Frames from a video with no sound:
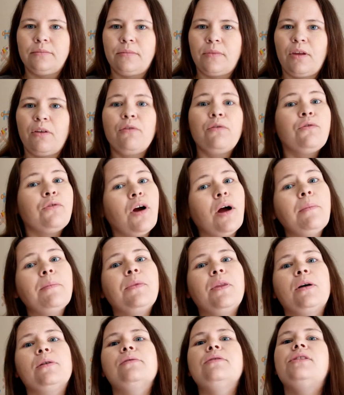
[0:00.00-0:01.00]
from
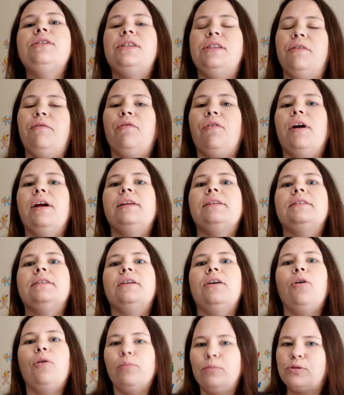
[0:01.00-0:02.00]
those different
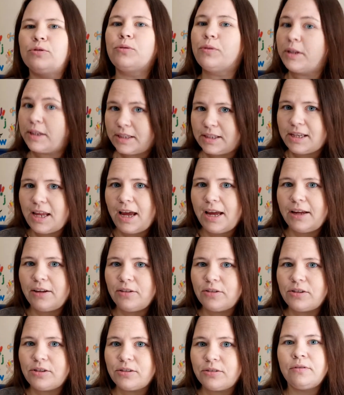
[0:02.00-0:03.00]
homeschooling styles.
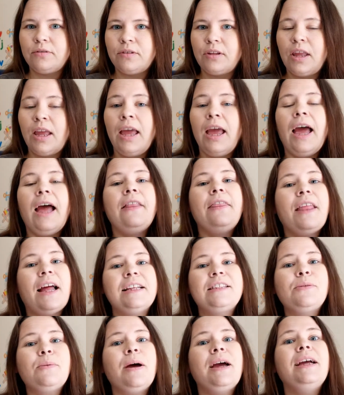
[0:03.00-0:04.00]
And that's
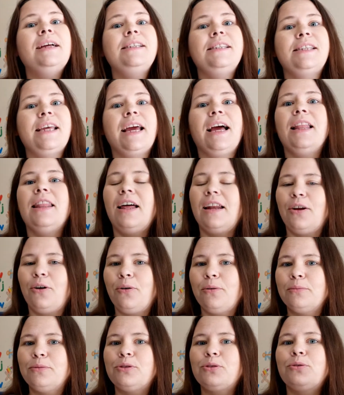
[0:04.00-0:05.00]
why I say a lot of
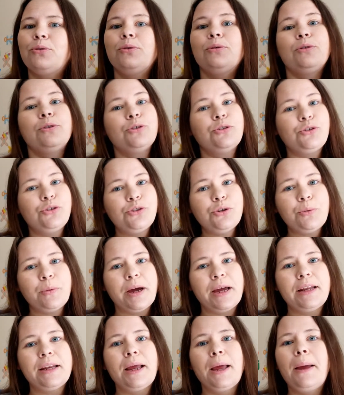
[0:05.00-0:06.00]
homeschoolers do it.
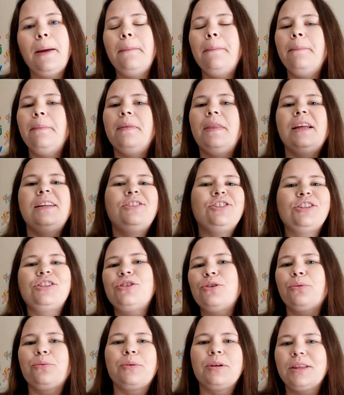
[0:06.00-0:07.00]
They just don't
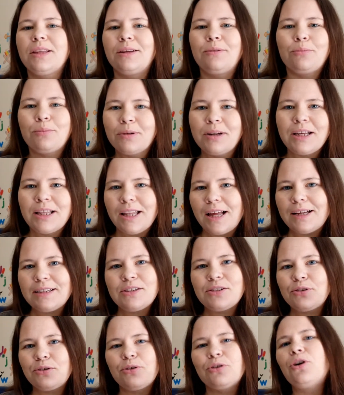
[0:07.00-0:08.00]
really realize it
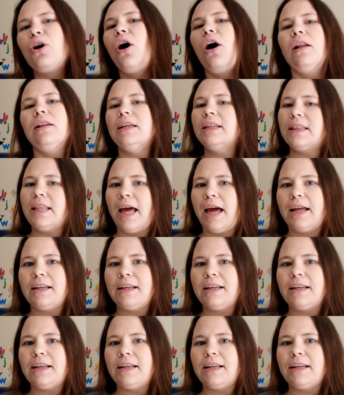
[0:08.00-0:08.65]
or call it that,